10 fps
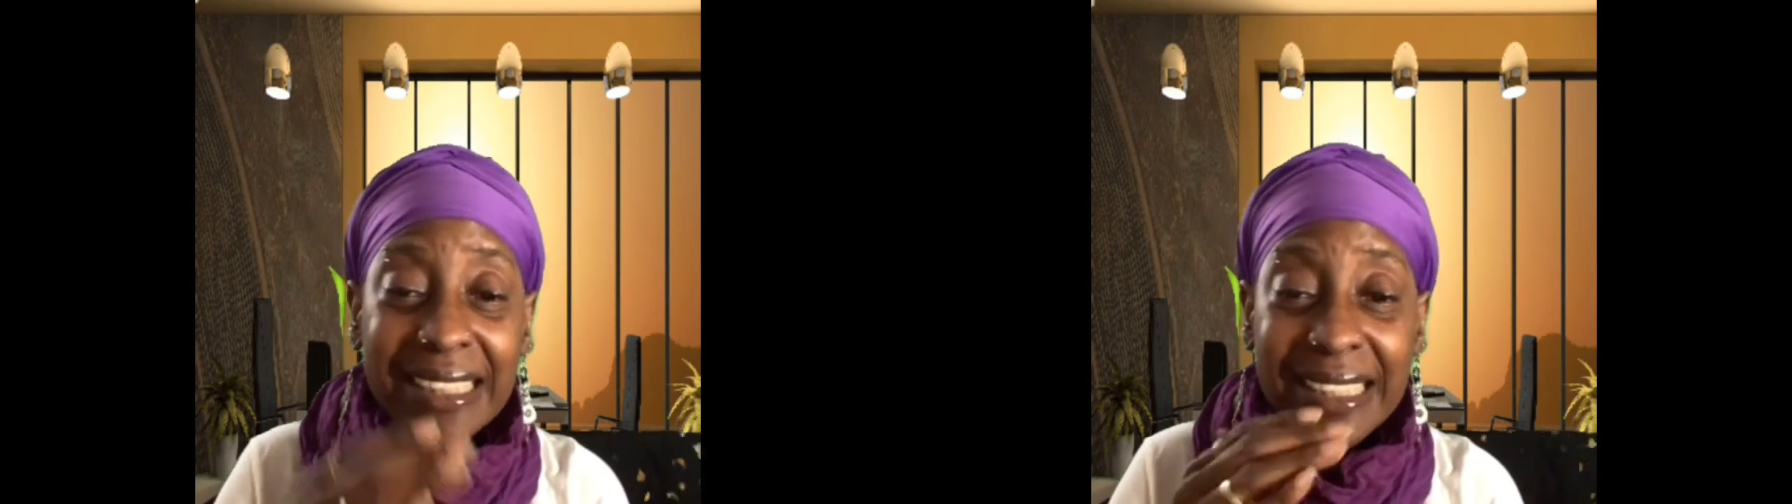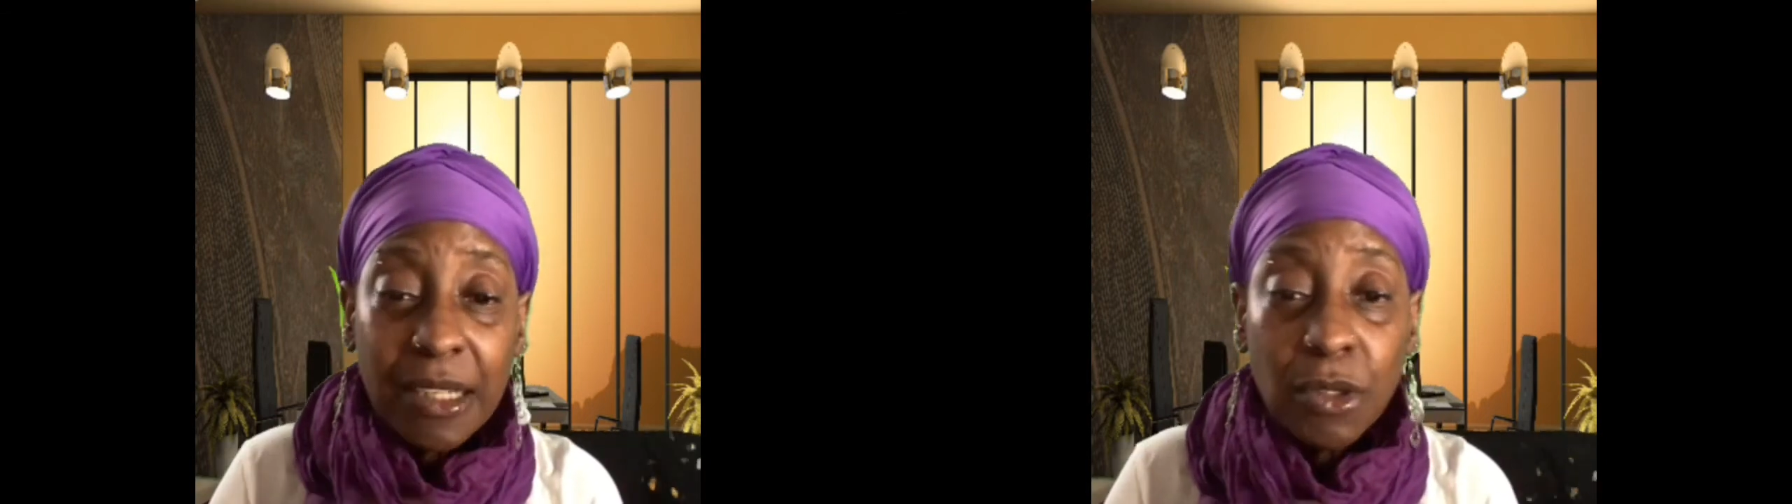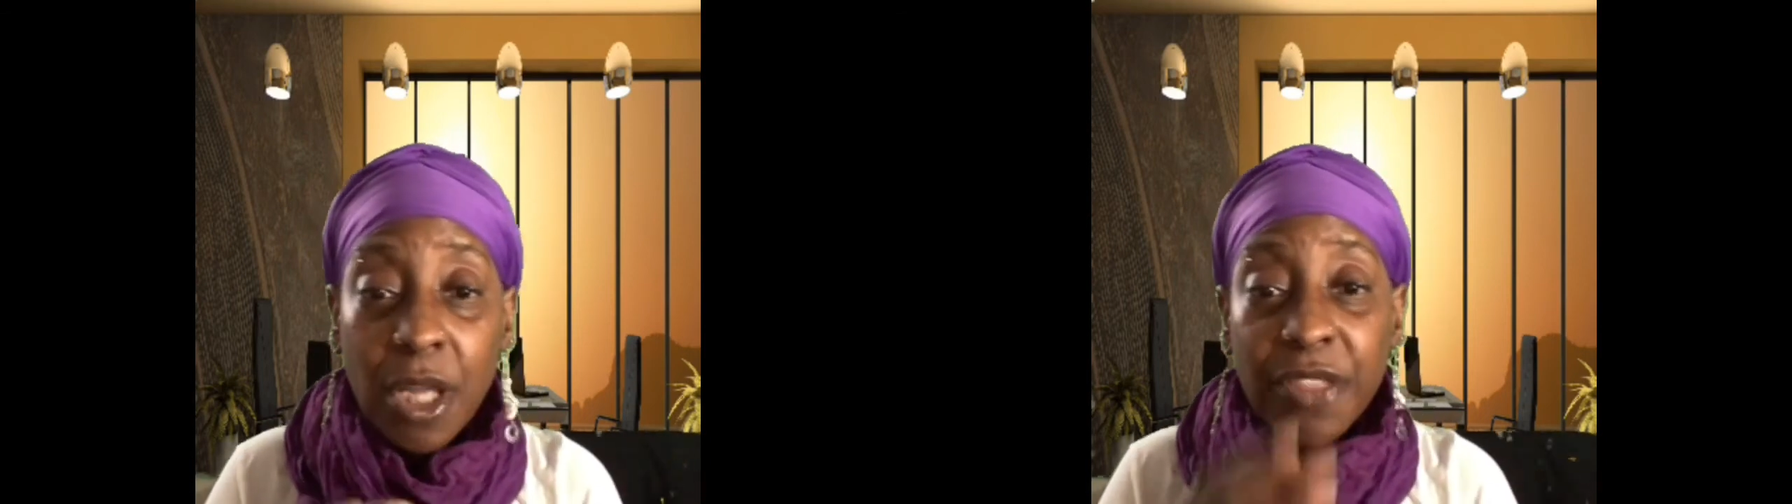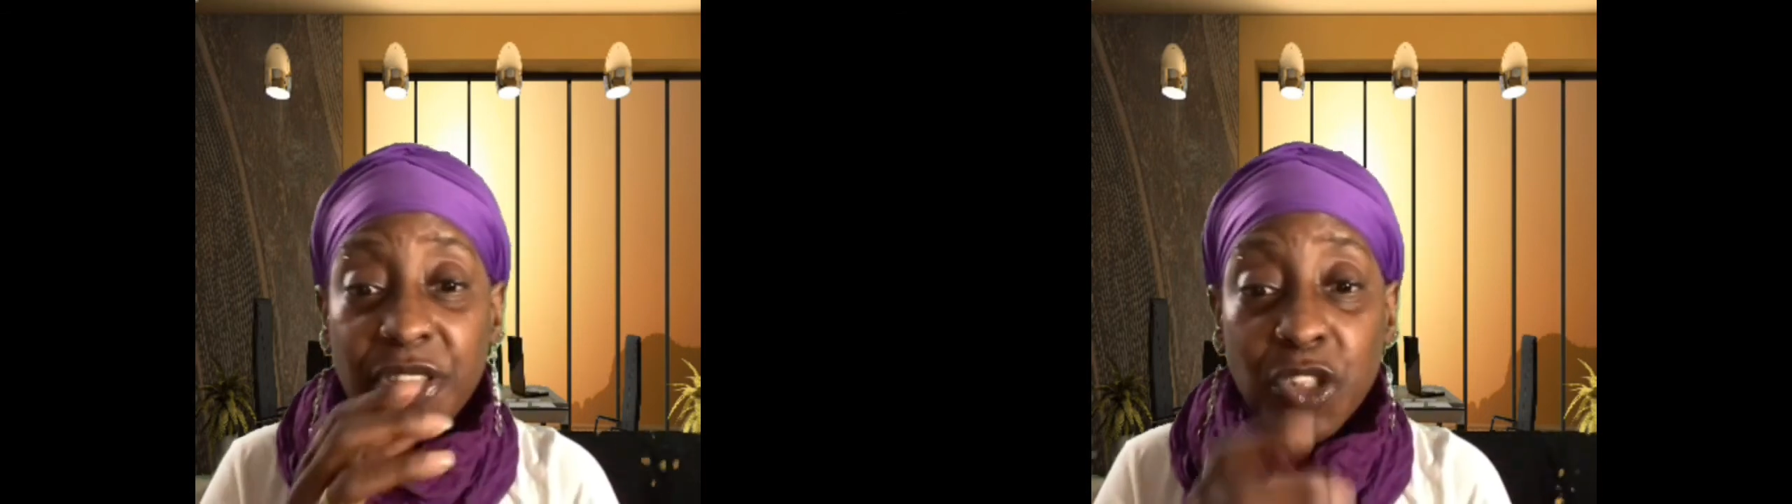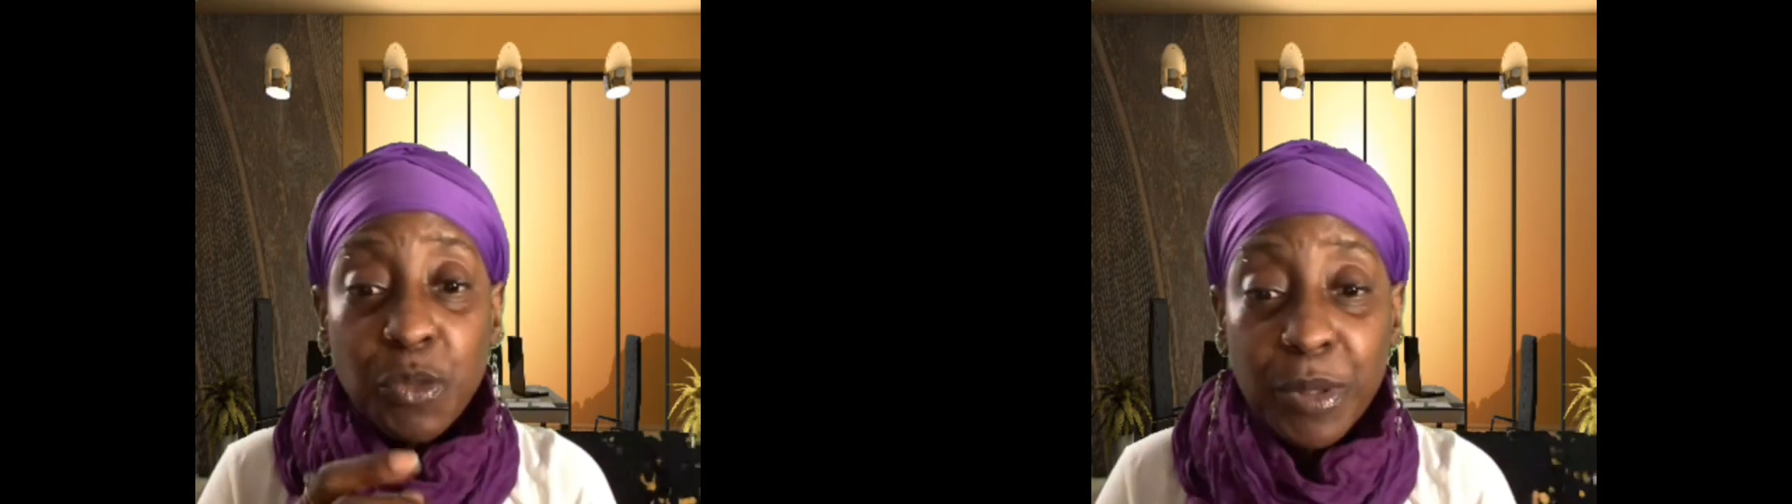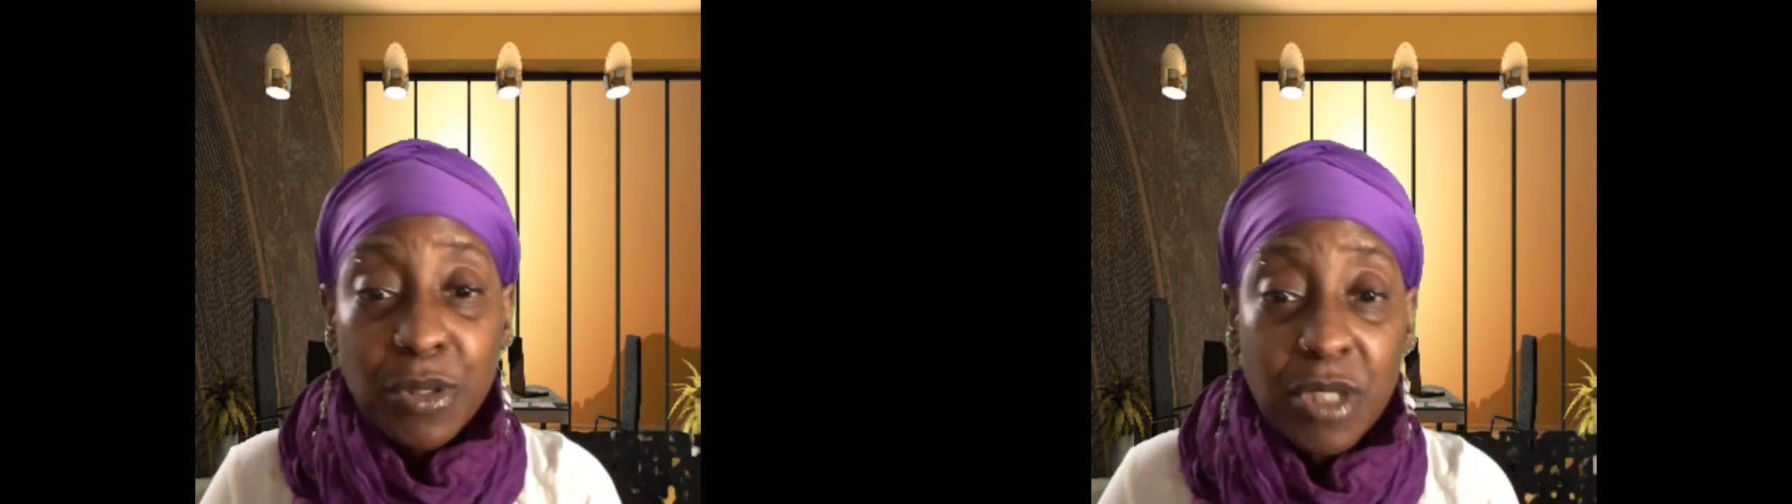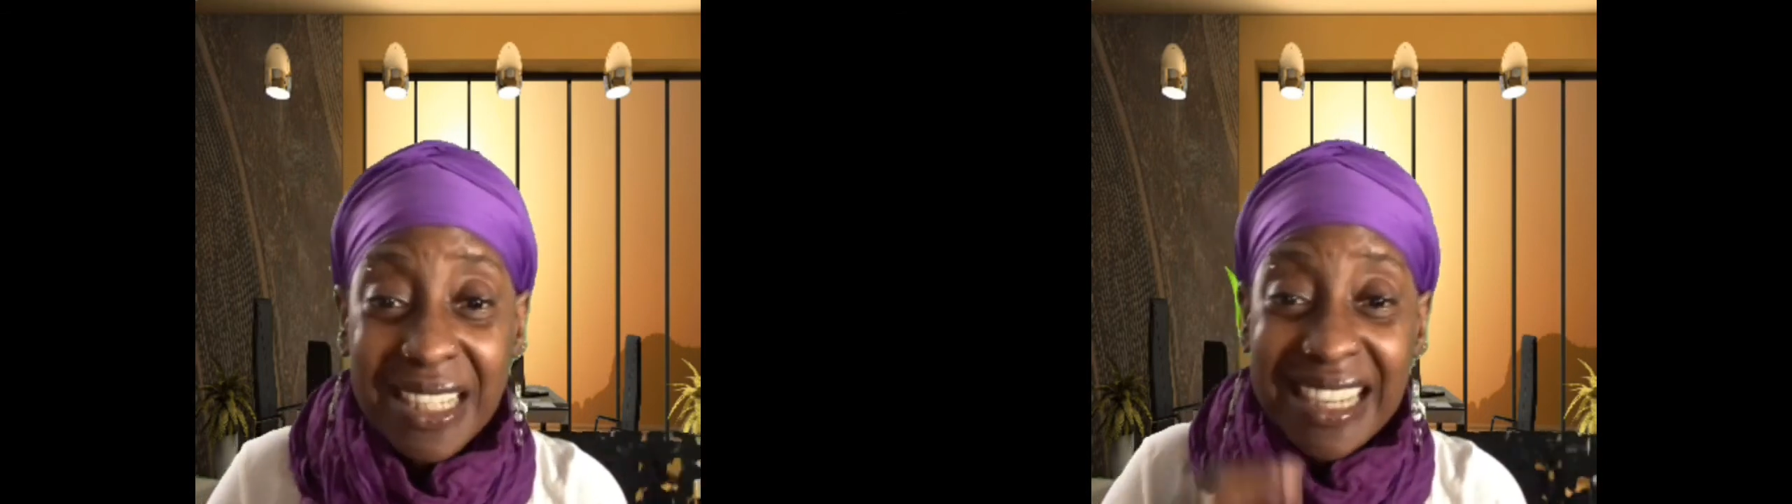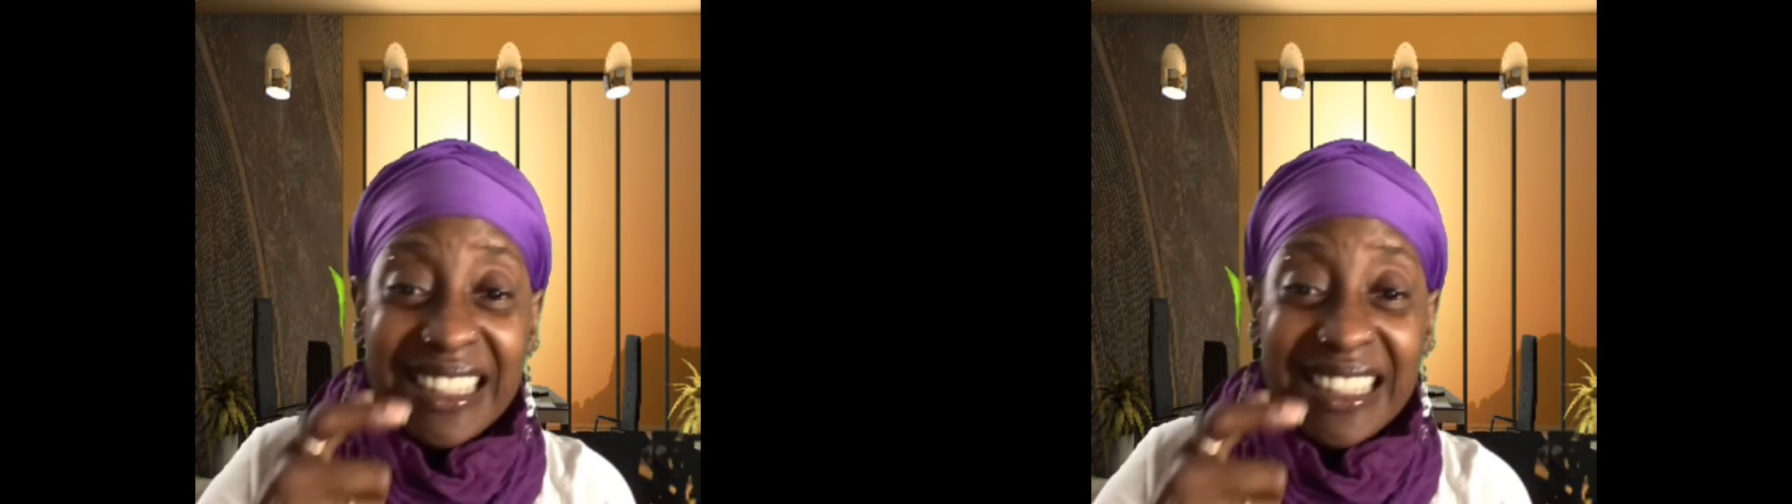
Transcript: tell this person,